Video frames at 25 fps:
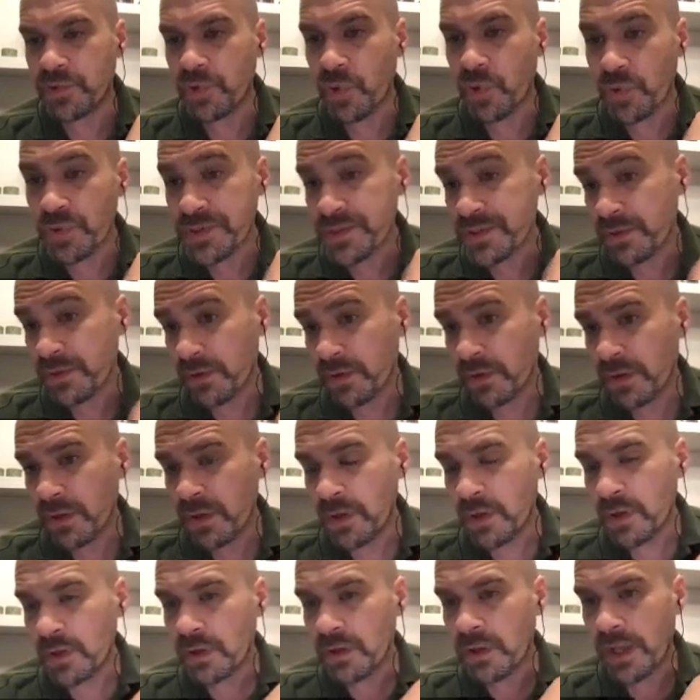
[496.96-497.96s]
Dorsal,
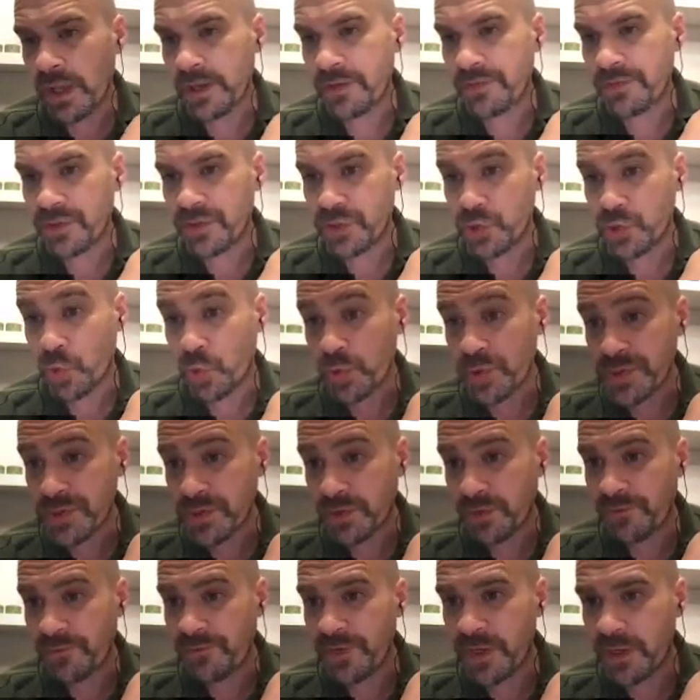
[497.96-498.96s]
like the
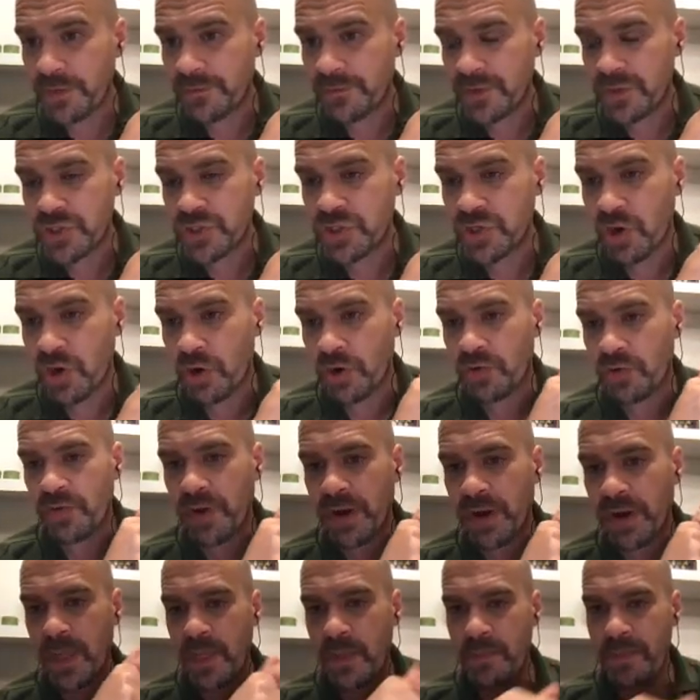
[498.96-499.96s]
dorsal fin of a shark,
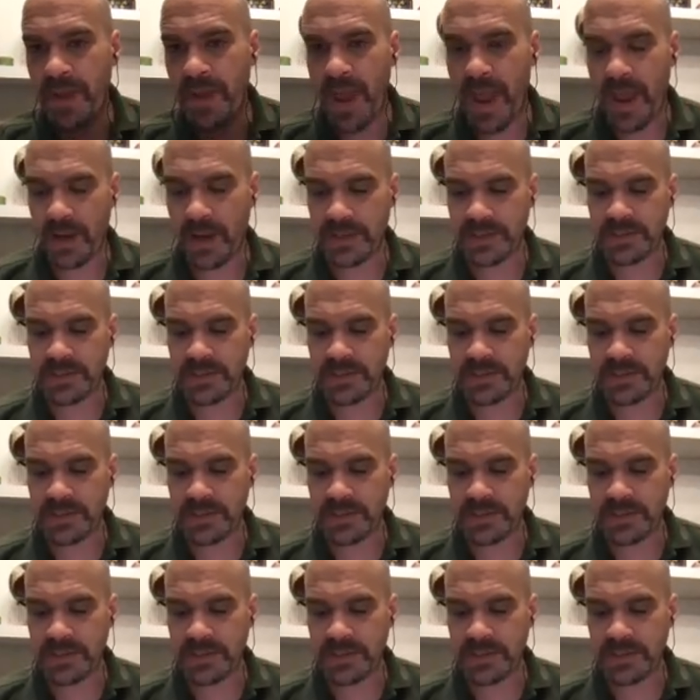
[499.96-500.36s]
right on the back.